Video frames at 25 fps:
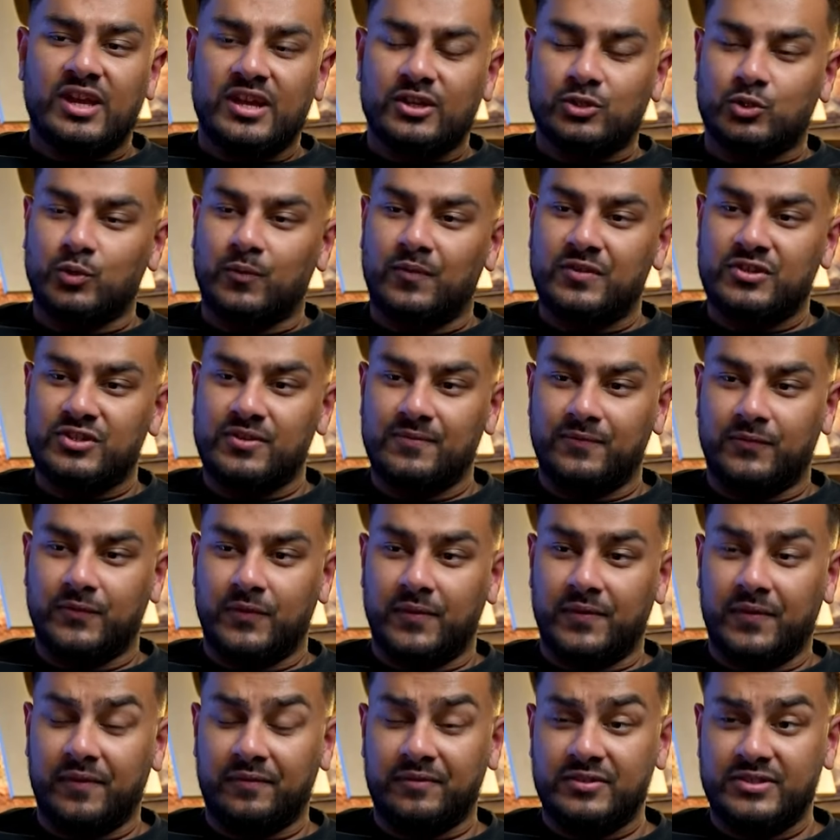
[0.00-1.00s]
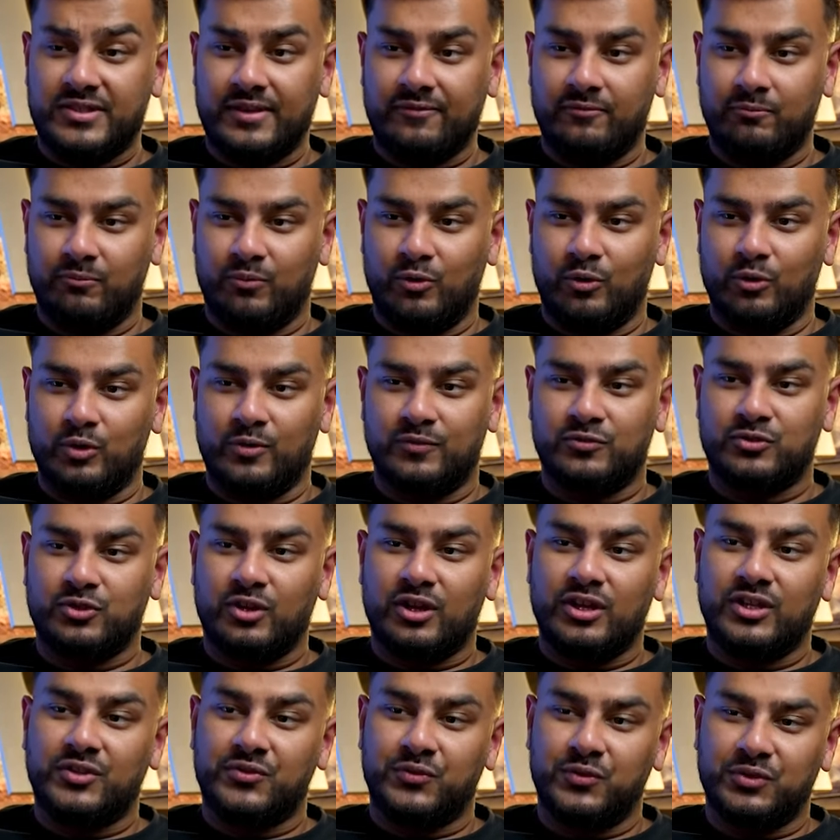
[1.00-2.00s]
the actual vision for 57, bro? You've
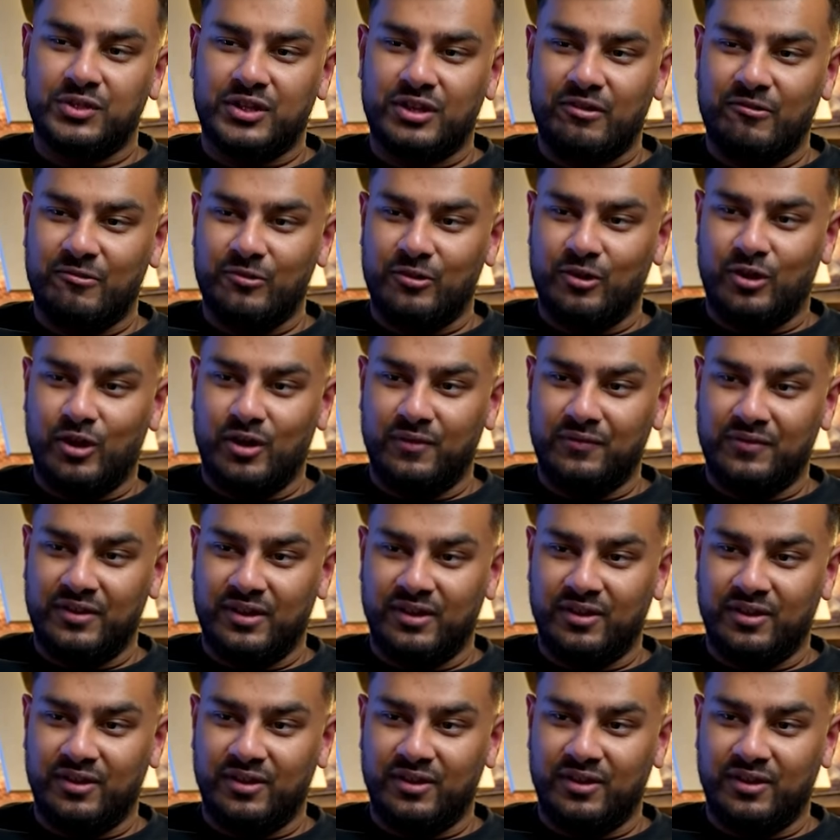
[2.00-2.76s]
started for a year and a half